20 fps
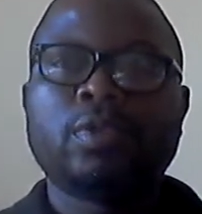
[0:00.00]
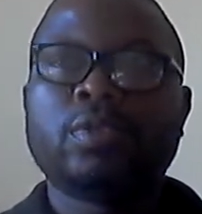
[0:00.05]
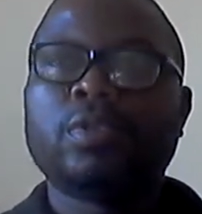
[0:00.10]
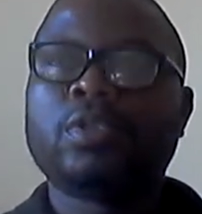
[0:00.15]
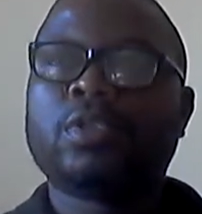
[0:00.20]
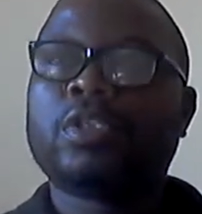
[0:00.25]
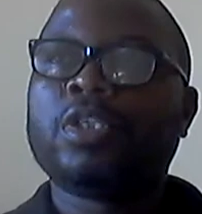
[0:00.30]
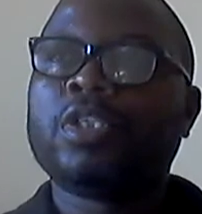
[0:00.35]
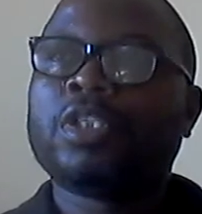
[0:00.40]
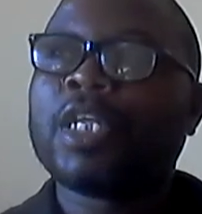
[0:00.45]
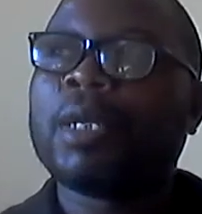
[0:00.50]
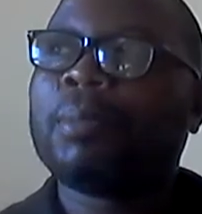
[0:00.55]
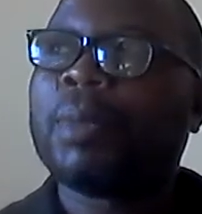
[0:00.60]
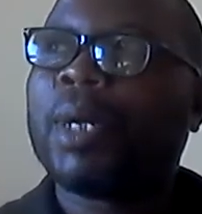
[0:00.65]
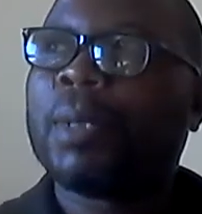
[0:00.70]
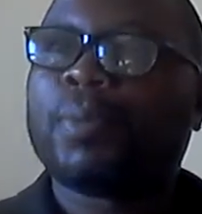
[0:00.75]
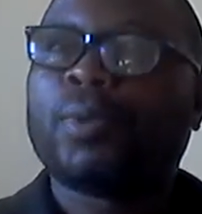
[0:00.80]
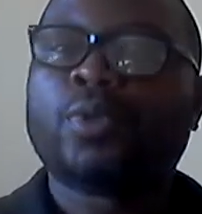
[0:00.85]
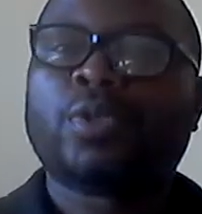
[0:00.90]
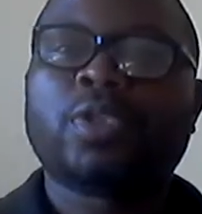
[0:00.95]
System
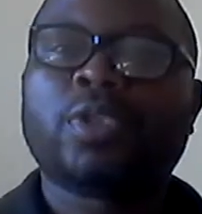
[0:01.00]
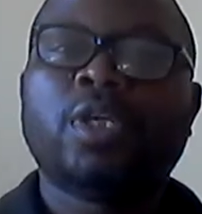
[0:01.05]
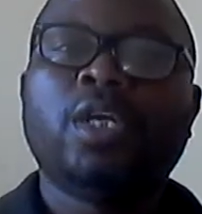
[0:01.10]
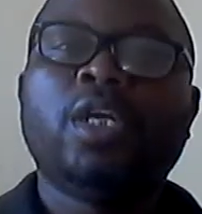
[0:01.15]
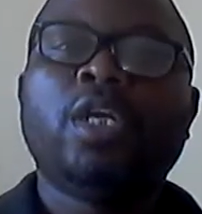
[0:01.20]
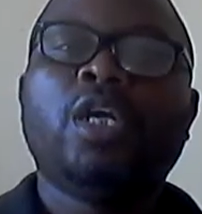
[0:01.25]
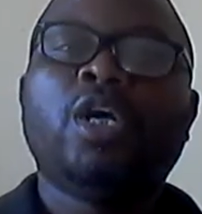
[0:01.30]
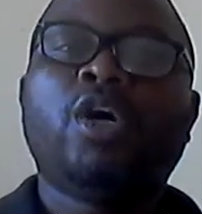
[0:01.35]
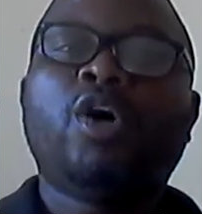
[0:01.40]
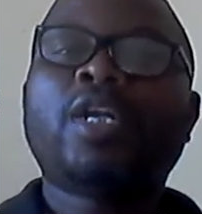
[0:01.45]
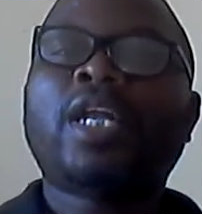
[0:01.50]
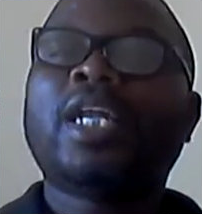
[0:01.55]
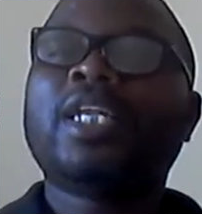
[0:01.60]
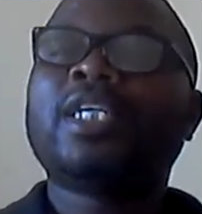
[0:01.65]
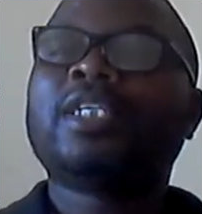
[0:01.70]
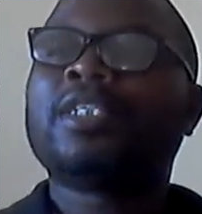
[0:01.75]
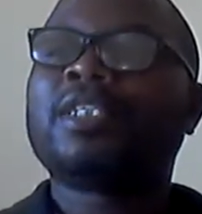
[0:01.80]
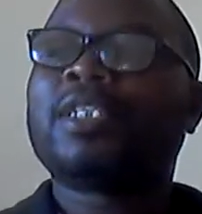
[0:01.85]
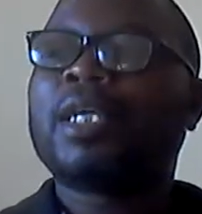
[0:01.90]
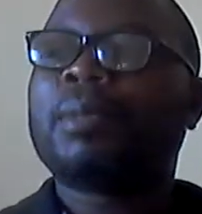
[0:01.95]
approach. Under the
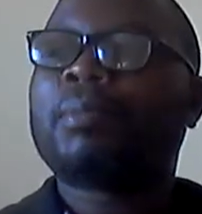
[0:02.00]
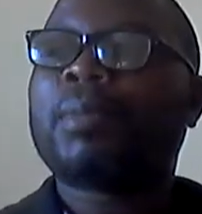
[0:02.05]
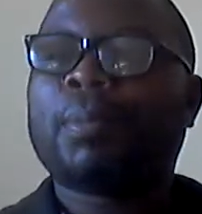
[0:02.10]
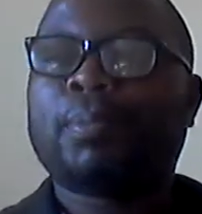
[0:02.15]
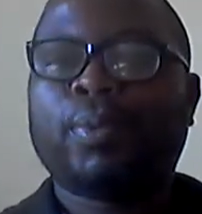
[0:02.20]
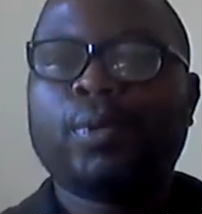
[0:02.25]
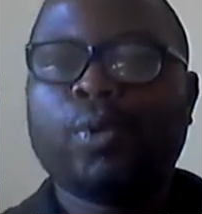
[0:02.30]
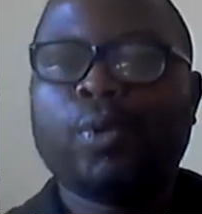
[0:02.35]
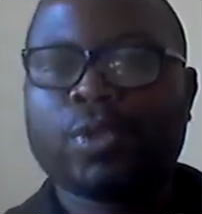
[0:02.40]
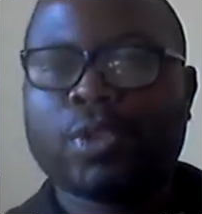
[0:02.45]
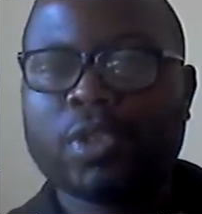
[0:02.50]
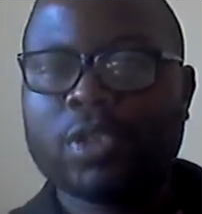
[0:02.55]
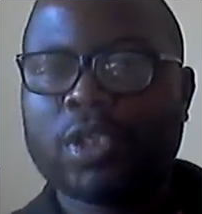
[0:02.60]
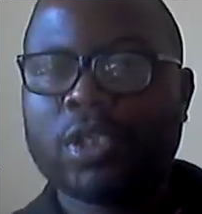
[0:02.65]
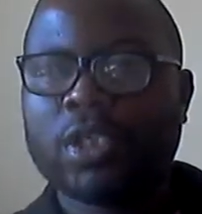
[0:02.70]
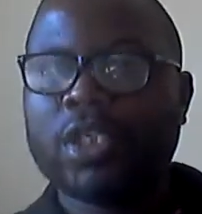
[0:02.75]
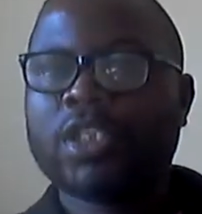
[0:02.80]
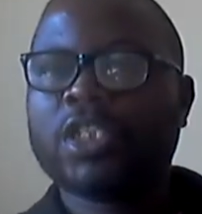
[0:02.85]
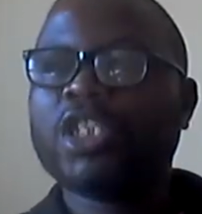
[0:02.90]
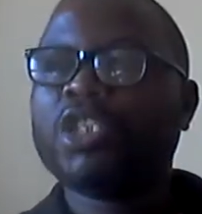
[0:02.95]
system approach,
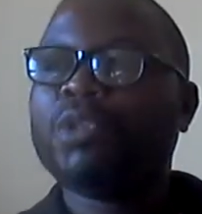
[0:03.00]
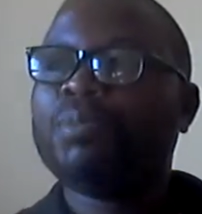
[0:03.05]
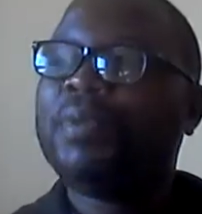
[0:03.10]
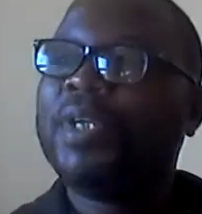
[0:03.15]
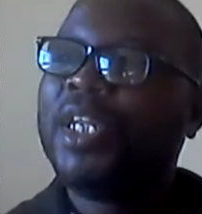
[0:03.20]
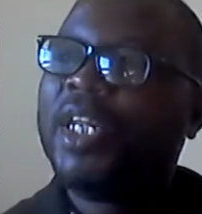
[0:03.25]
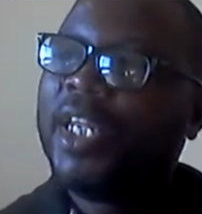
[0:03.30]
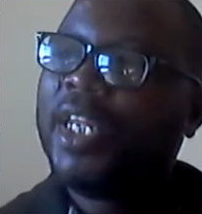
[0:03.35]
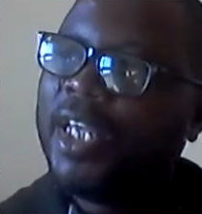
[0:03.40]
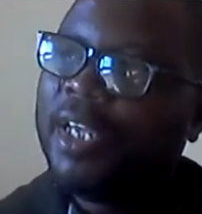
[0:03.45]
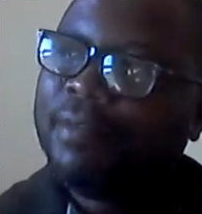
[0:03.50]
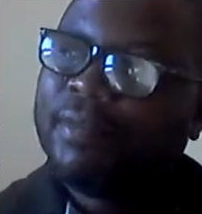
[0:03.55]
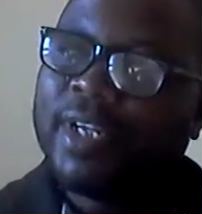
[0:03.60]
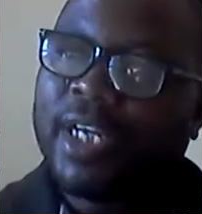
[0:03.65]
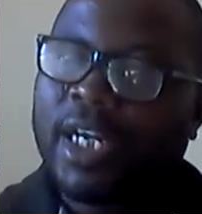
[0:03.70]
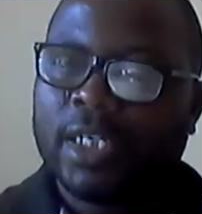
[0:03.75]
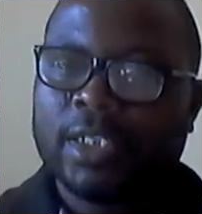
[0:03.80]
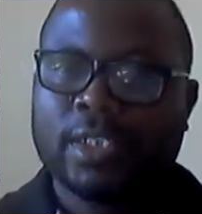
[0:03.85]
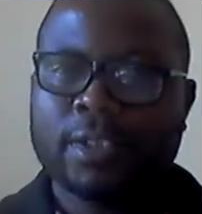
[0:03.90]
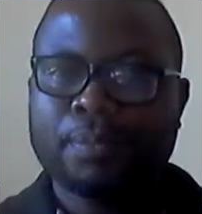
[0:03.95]
it is believed
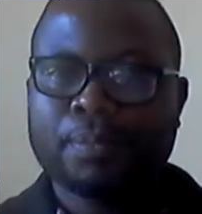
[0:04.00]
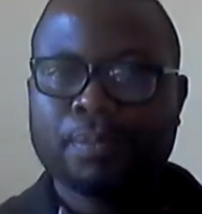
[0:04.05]
that